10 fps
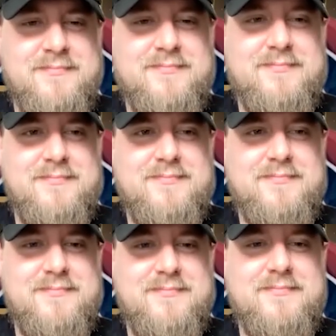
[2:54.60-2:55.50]

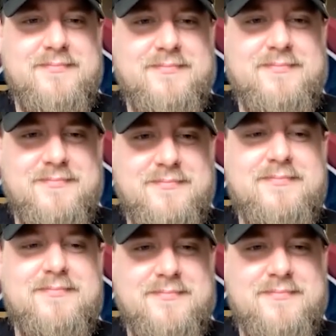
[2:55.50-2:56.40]

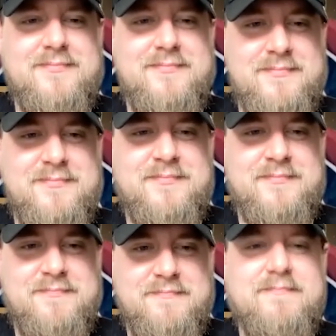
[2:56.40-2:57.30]

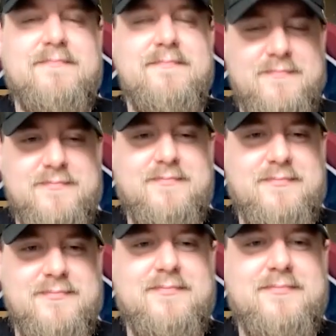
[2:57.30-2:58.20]

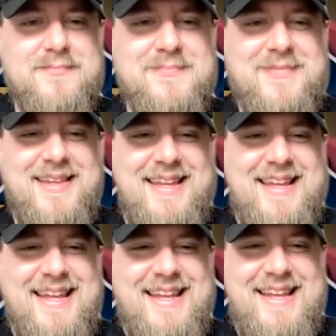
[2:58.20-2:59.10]

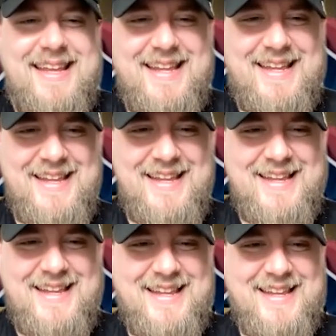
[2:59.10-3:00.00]

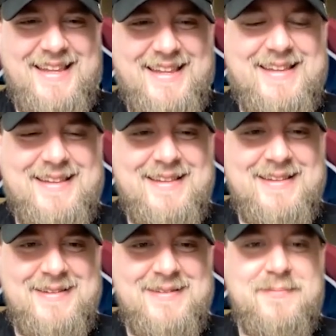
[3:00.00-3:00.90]

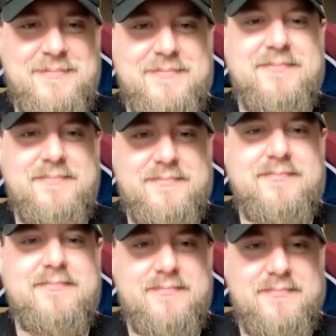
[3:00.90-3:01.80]

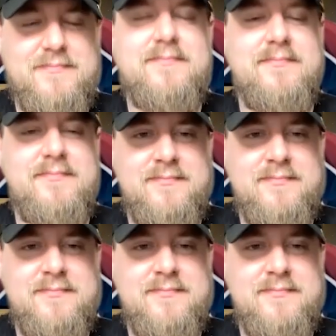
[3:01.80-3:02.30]
(not speaking)